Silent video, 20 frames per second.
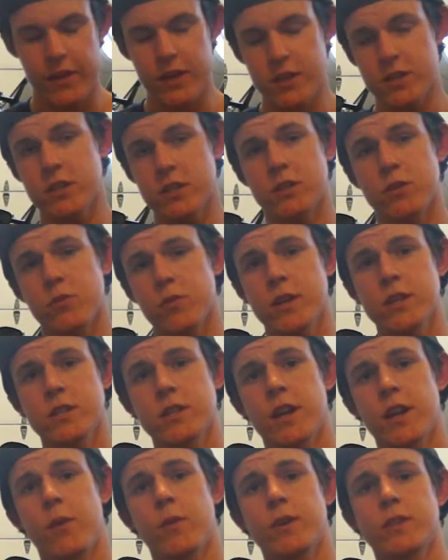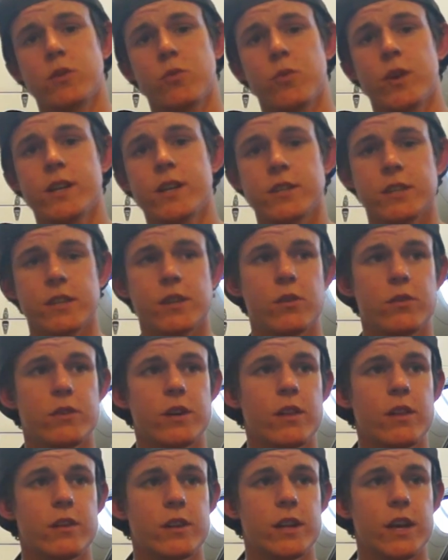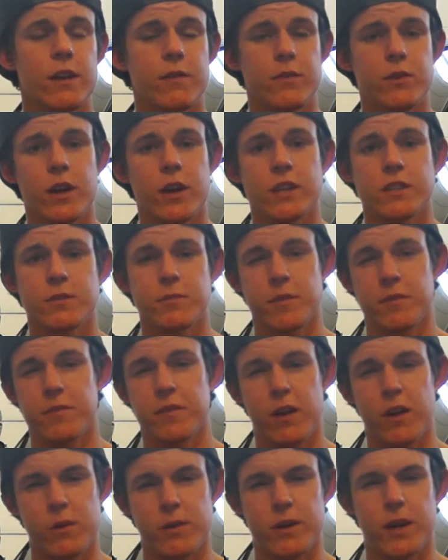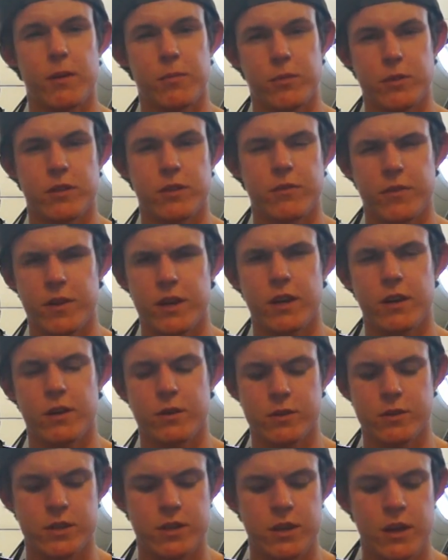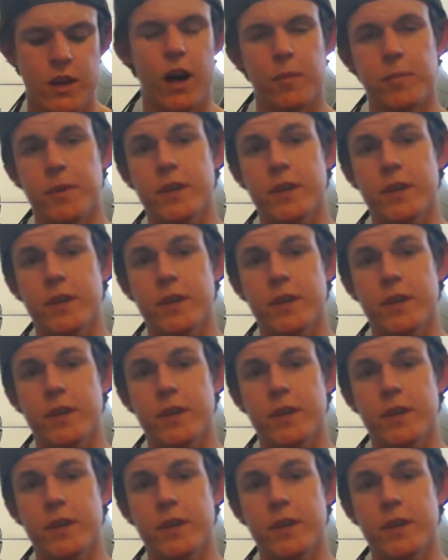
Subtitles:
And this is the reason I went to Race Legal the other day, if you guys have been following up with the videos,